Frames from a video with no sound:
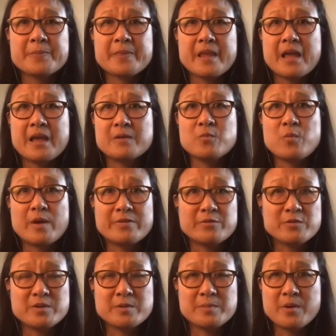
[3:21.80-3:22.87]
and
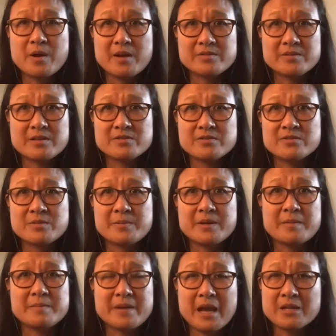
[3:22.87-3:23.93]
went through the process to
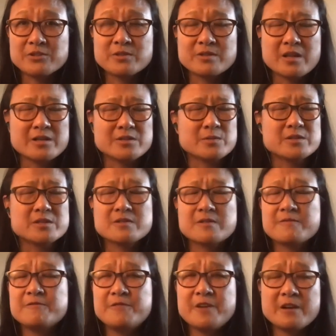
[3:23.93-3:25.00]
become naturalized, which is
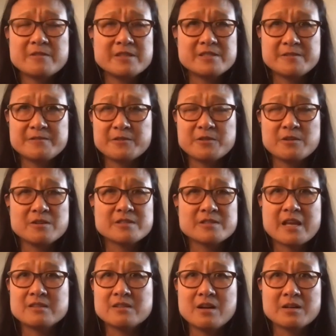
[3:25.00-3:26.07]
a very
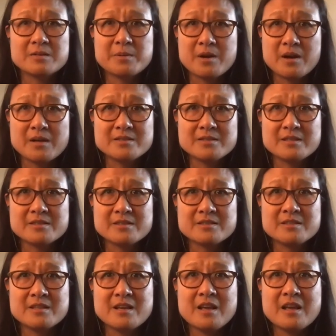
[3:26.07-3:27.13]
difficult and long
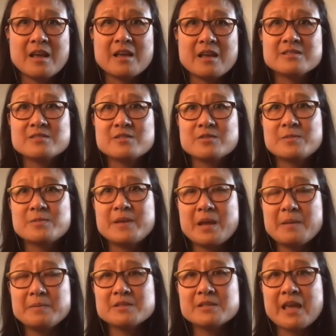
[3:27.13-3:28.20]
process. And so to
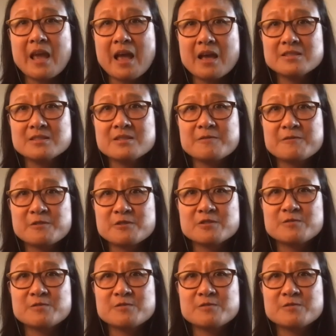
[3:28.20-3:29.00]
be able to cast a first